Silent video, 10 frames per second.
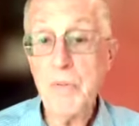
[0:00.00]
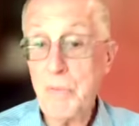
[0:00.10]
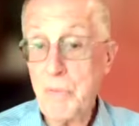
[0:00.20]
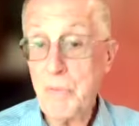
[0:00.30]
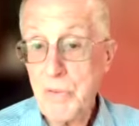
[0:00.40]
the
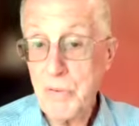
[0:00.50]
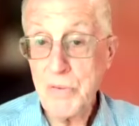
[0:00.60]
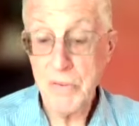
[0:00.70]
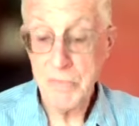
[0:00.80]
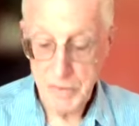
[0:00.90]
original
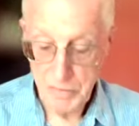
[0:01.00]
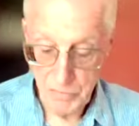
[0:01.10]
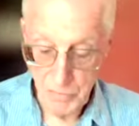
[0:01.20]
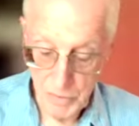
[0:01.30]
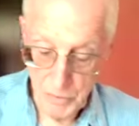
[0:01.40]

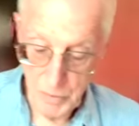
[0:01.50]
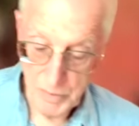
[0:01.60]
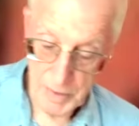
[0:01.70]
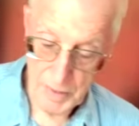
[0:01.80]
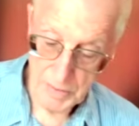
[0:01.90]
1741
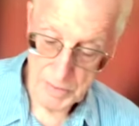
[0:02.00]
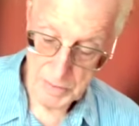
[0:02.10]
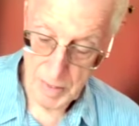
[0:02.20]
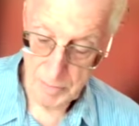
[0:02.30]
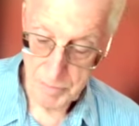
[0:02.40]
case
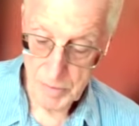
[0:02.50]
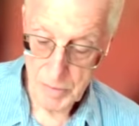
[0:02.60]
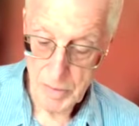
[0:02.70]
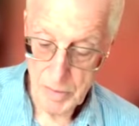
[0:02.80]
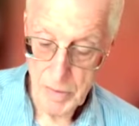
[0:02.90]
happened,
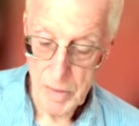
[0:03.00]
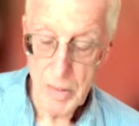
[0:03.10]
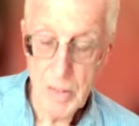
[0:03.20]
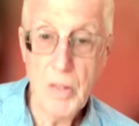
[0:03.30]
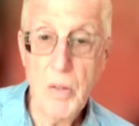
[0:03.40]

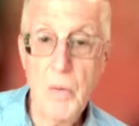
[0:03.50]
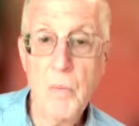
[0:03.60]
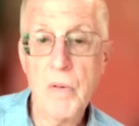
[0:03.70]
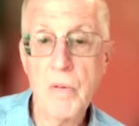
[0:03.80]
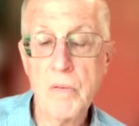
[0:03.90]

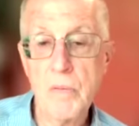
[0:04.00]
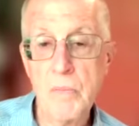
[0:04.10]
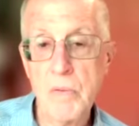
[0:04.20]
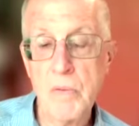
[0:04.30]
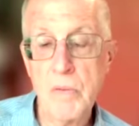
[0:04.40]
where
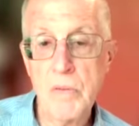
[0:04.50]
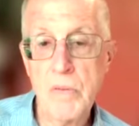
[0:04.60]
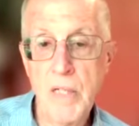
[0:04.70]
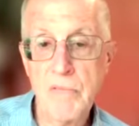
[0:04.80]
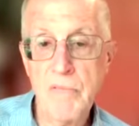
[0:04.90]
the
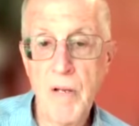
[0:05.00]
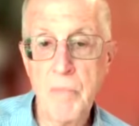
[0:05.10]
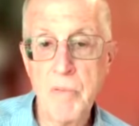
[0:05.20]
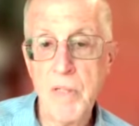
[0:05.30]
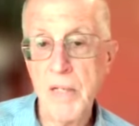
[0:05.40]
DA
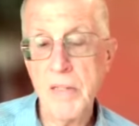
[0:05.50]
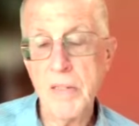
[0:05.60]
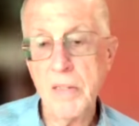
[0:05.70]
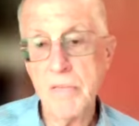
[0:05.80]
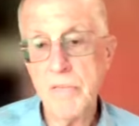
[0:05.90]
fabricated a
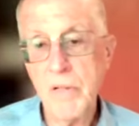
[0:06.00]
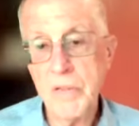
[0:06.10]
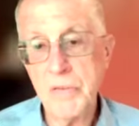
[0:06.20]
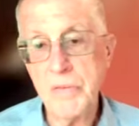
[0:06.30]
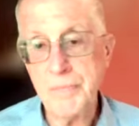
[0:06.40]

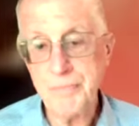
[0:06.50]
confession.